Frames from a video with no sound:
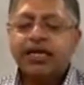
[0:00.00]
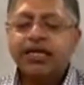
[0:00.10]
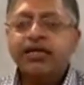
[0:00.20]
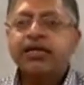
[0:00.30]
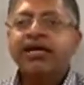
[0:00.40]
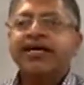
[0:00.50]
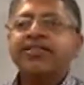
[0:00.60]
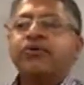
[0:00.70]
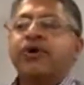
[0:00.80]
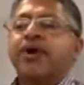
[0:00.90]
look at the
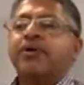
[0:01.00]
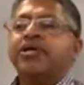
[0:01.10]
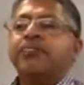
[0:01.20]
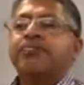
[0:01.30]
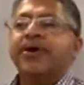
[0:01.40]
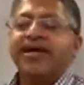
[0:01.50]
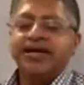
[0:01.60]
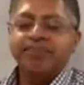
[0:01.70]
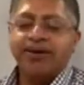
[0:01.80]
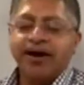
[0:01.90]
word. I want you to break it
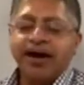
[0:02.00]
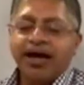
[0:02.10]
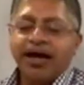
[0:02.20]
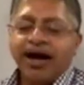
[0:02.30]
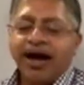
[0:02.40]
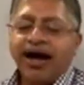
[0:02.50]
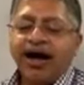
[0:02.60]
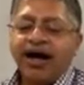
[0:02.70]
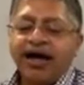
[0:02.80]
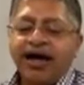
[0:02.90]
apart.
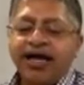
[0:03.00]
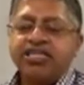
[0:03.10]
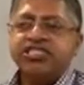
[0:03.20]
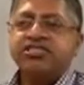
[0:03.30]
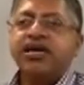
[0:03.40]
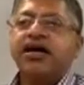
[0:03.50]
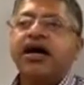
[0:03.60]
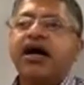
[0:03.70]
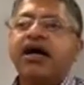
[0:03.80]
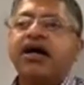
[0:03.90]

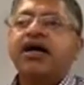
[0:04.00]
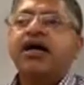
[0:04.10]
Ahasuerus